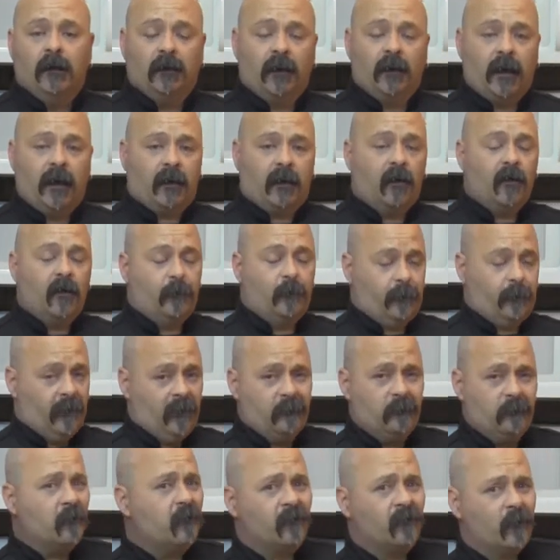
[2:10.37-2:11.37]
like other
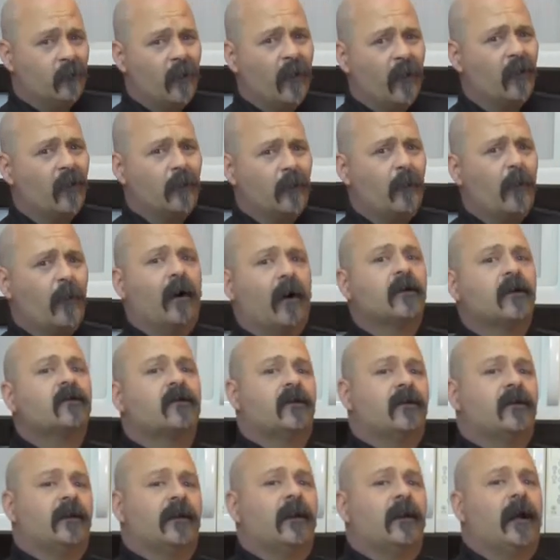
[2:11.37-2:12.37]
people from other
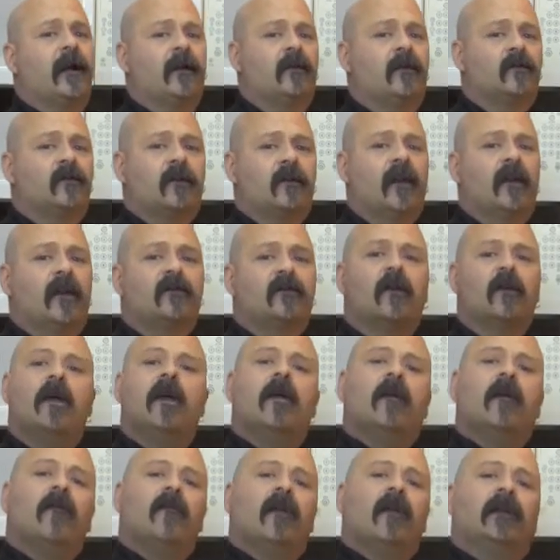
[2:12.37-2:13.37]
parts of the United States,
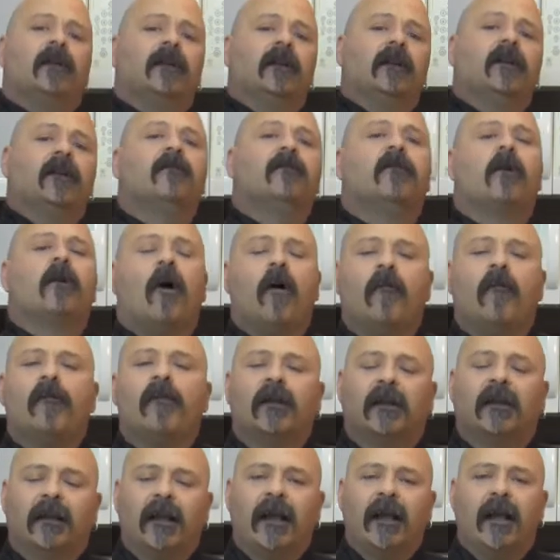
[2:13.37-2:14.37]
they lived off
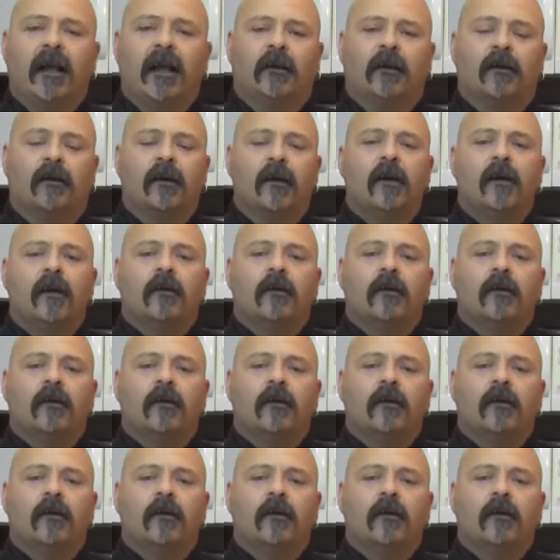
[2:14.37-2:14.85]
the land.